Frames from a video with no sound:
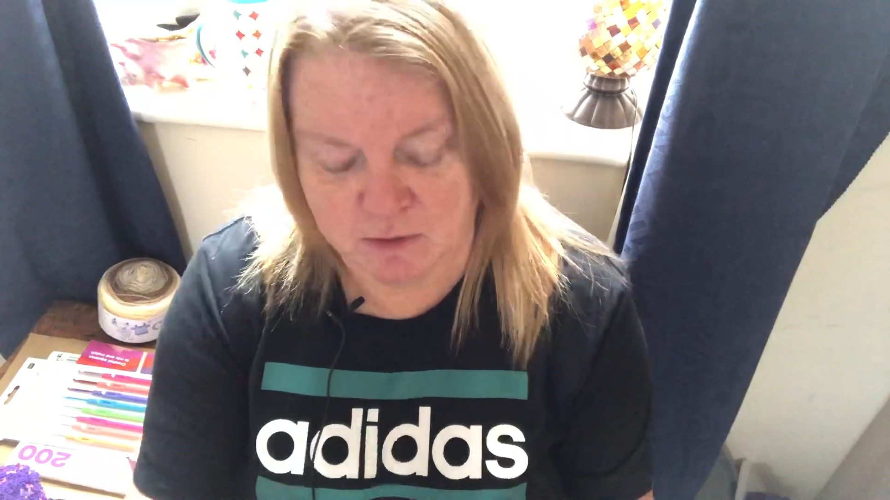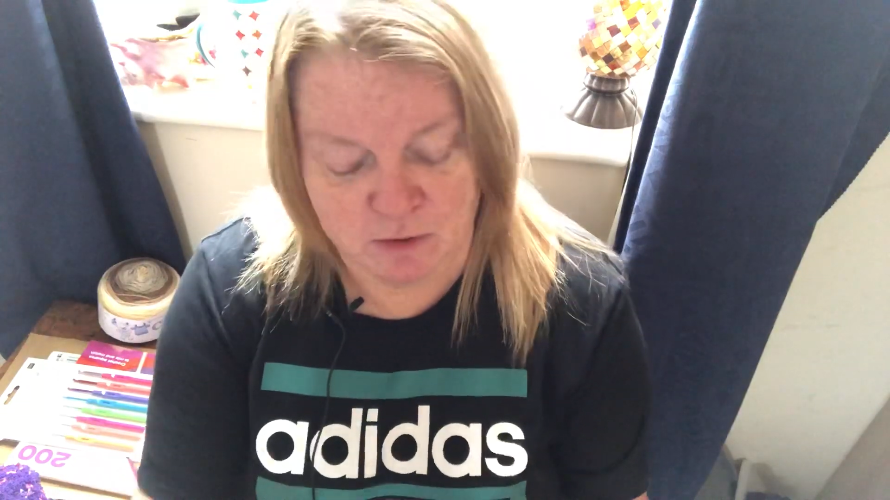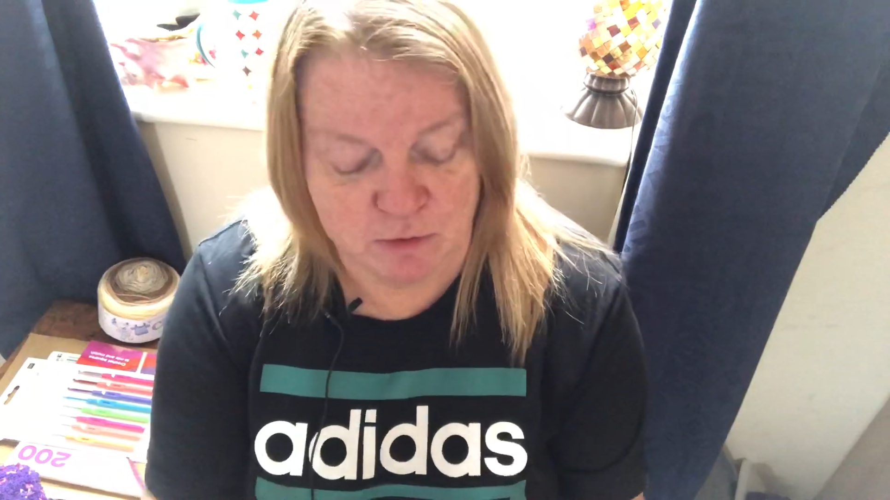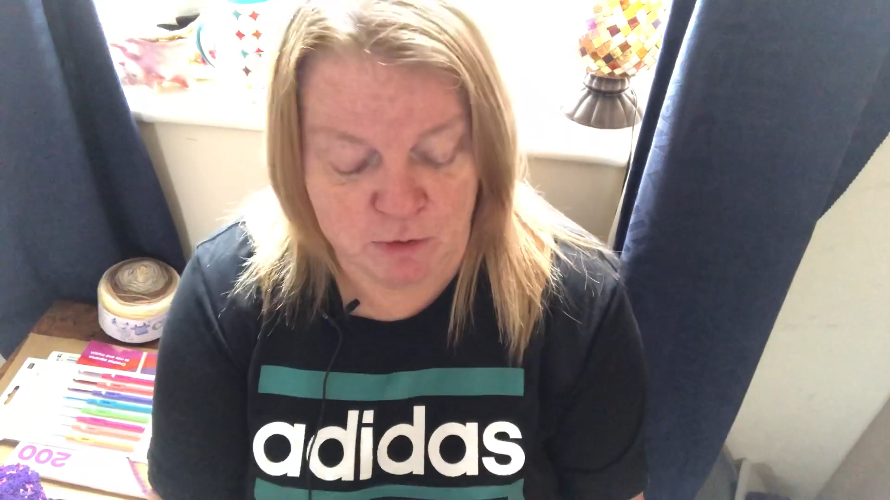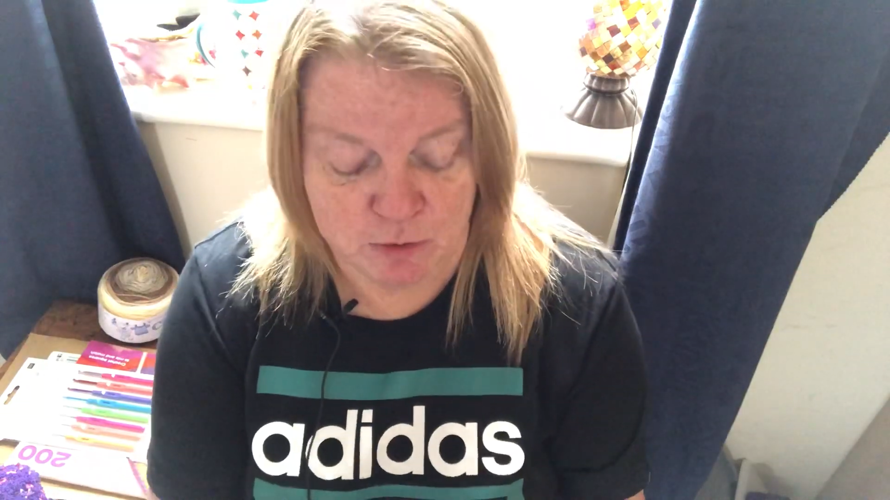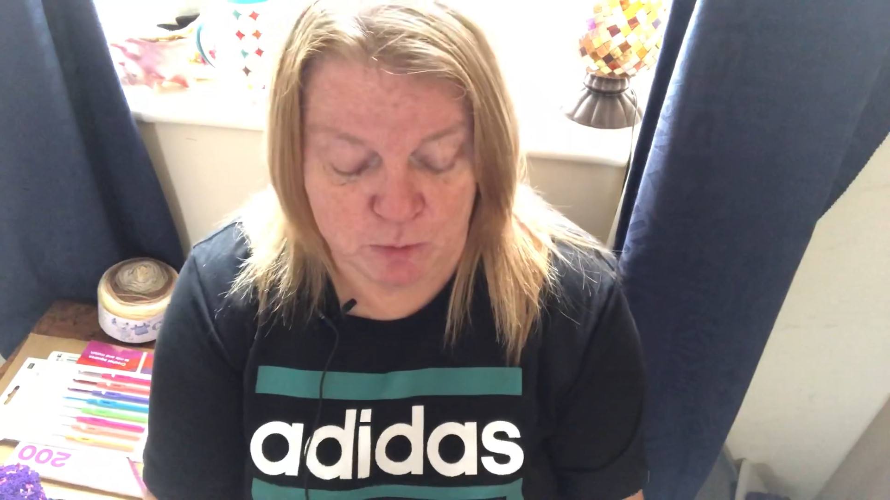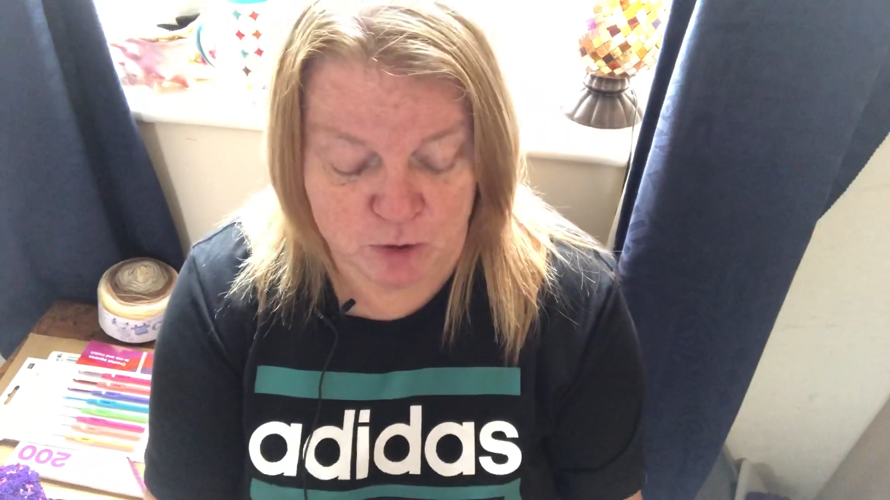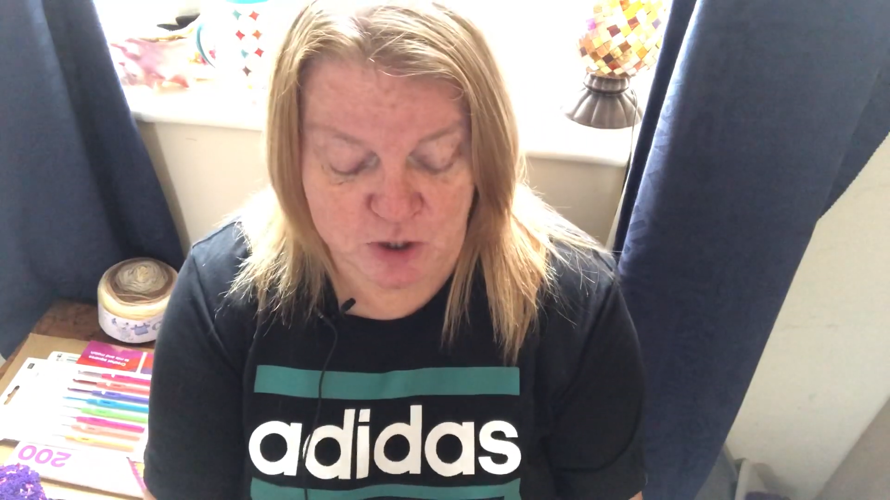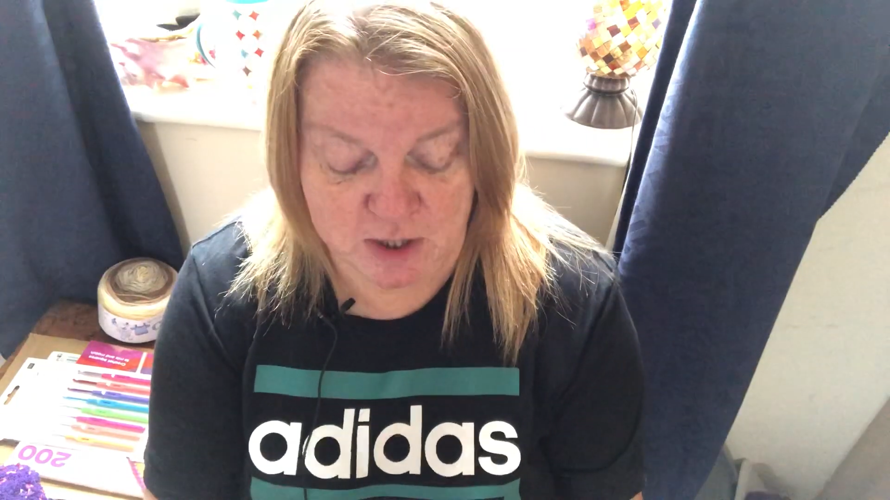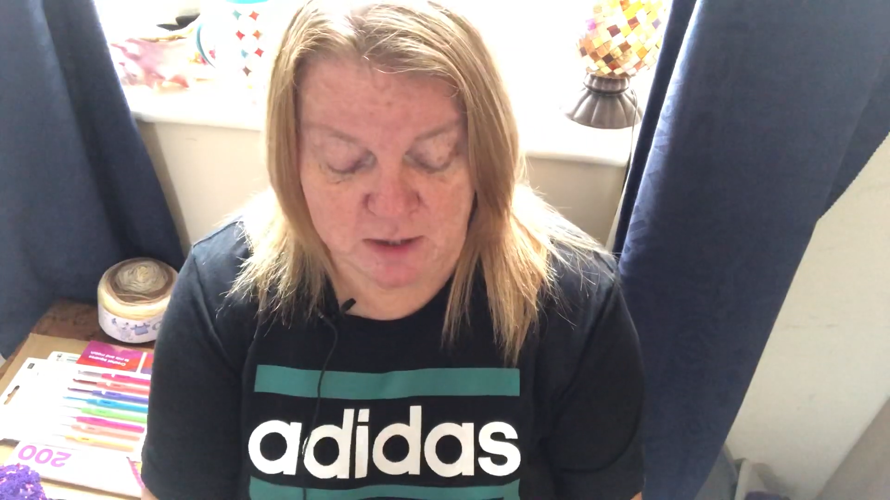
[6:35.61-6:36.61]
through the
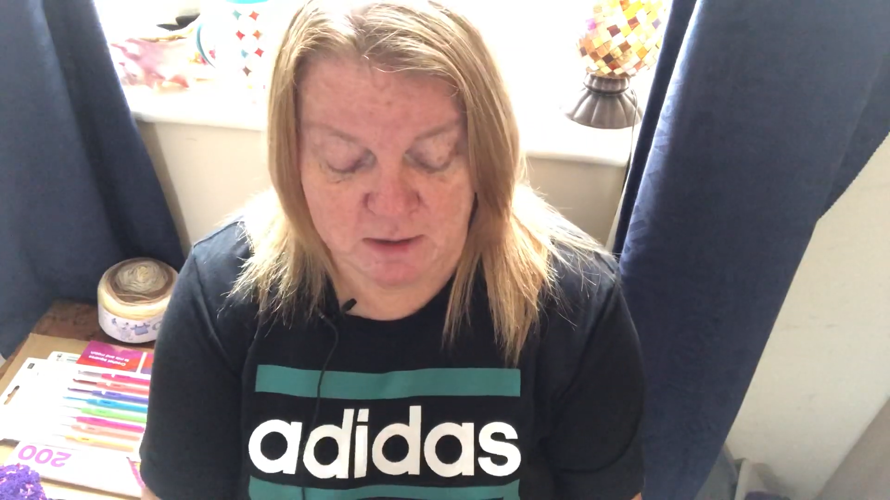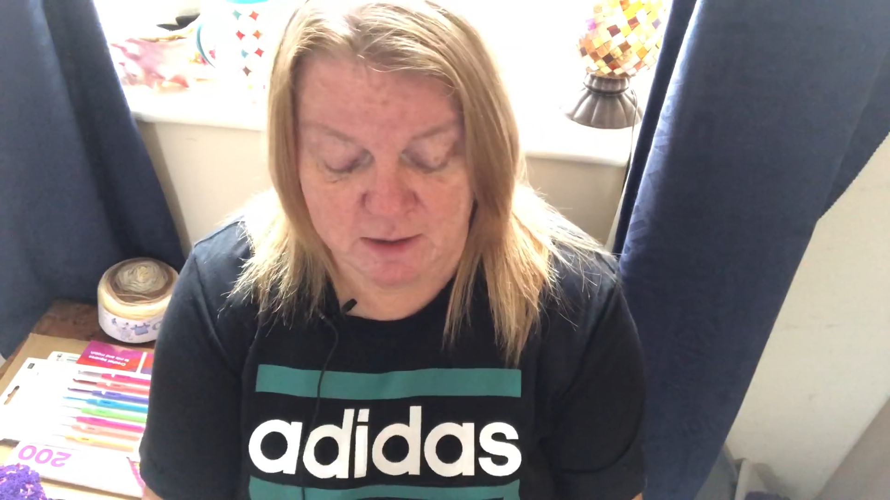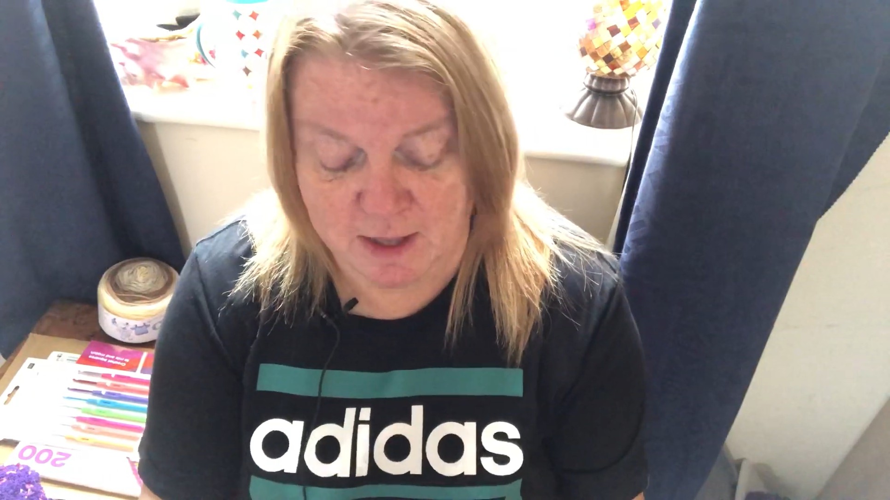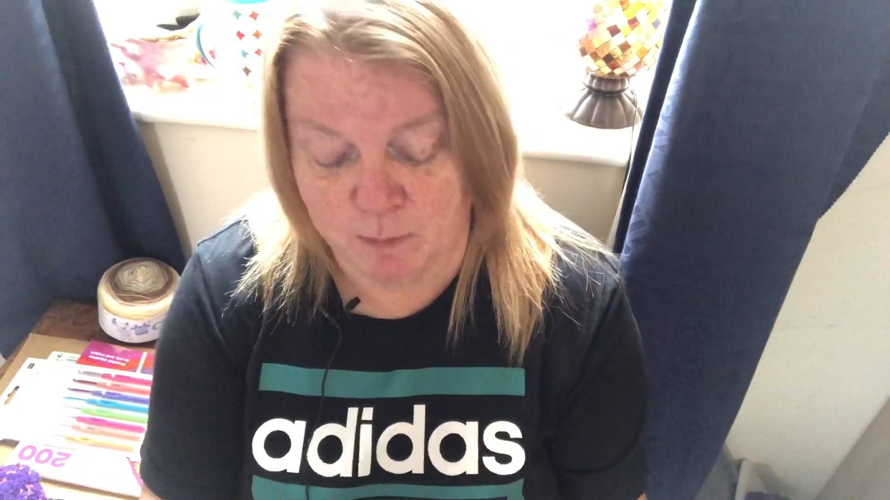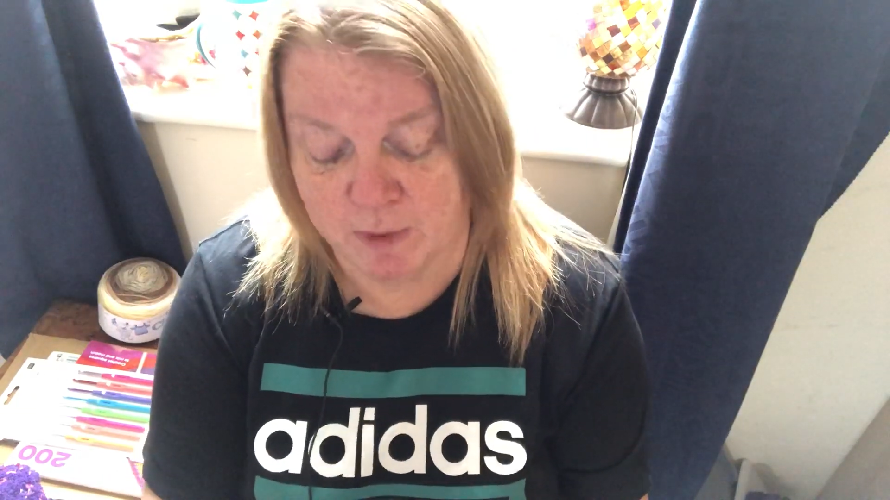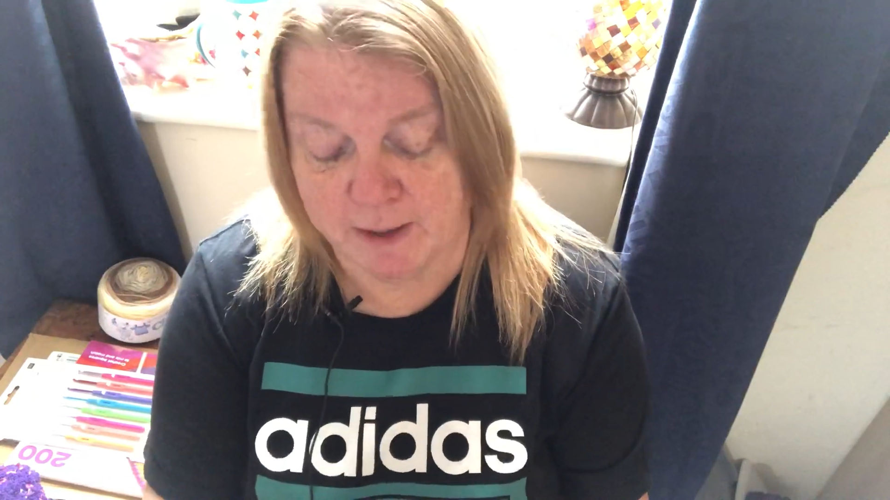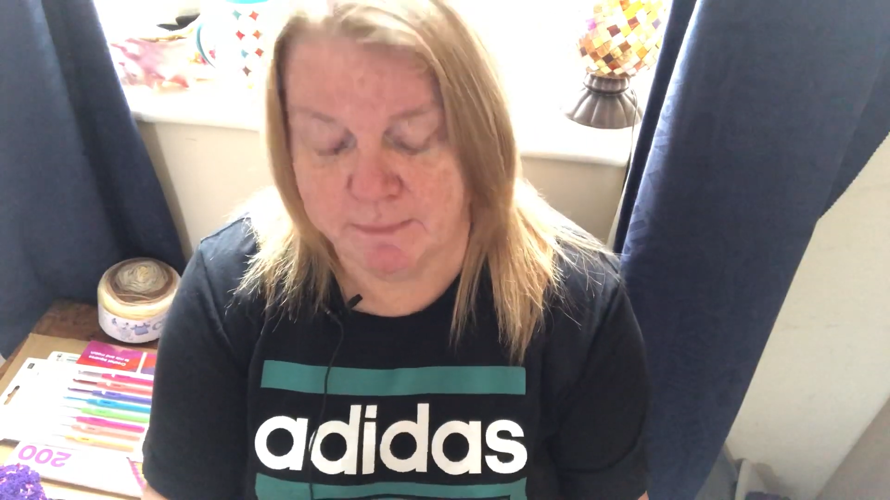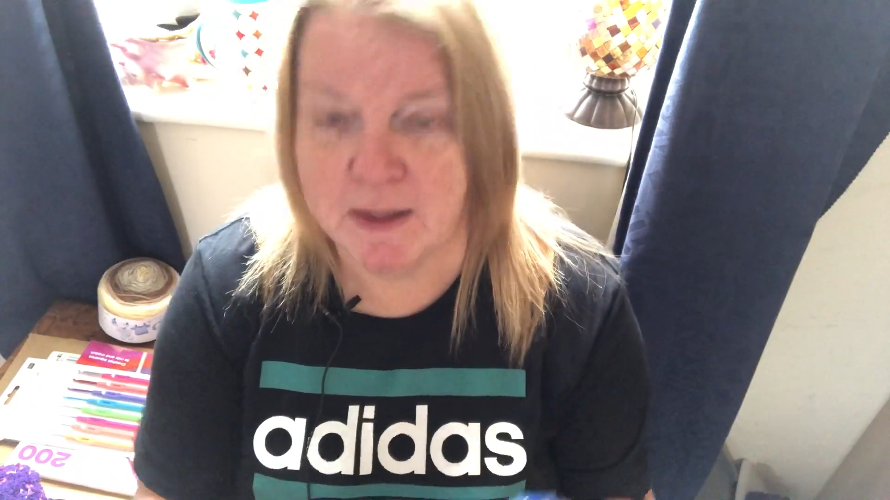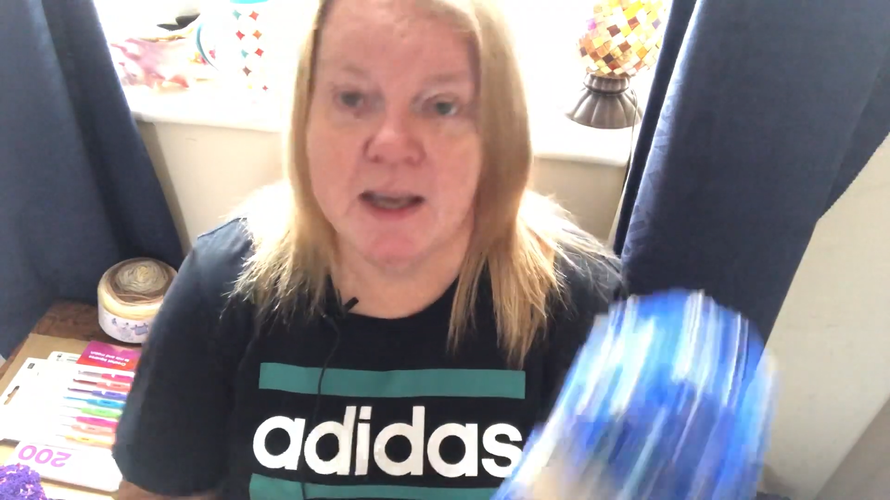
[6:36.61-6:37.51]
washing that way.